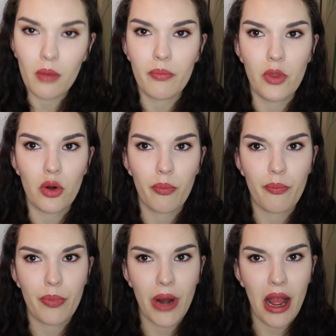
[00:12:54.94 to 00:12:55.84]
little
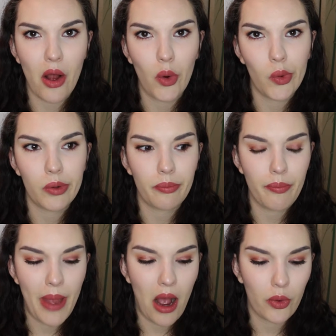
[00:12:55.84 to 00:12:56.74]
brow
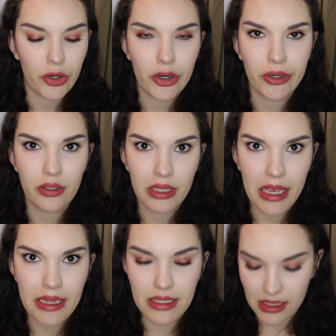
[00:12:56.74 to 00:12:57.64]
powder
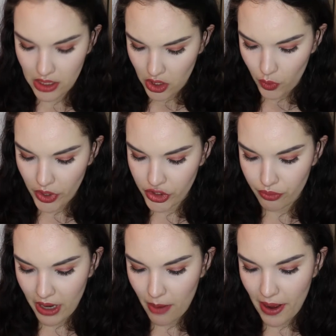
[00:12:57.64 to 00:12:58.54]
kits, which
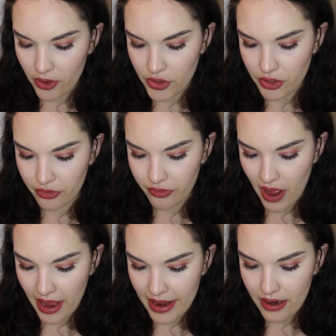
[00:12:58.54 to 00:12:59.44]
brow powders are
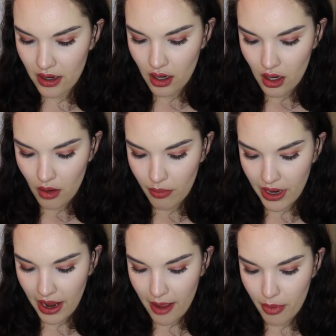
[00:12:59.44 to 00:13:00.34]
fine, but
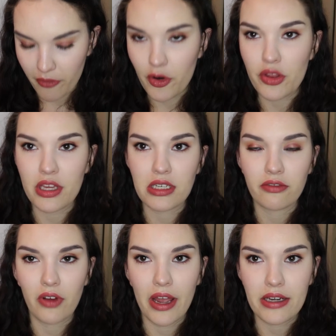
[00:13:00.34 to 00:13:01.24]
I prefer the
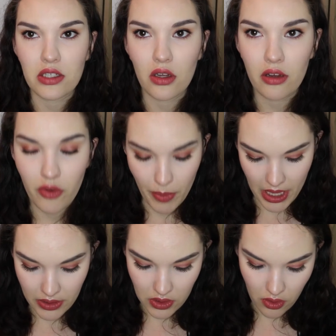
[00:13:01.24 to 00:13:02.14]
defined look of a
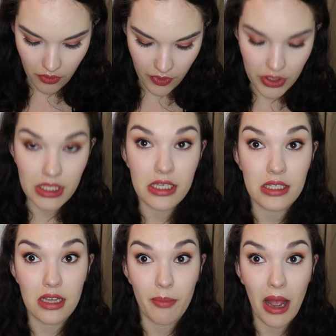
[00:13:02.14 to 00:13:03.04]
pencil versus
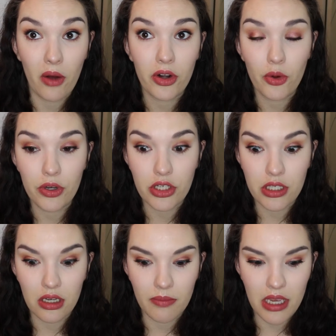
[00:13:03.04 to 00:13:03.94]
a powder, which is
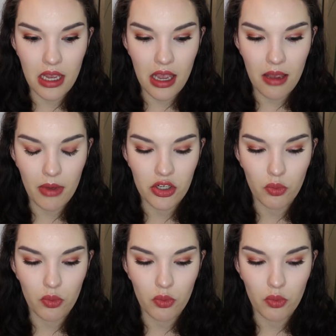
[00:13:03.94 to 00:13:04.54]
going to be a much